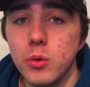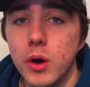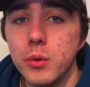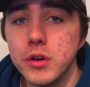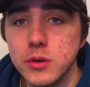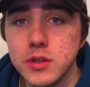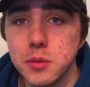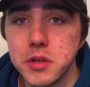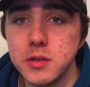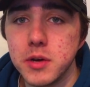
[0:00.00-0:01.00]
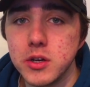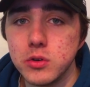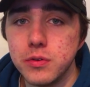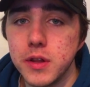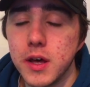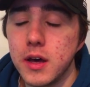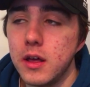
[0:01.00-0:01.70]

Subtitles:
I want to do something special for that.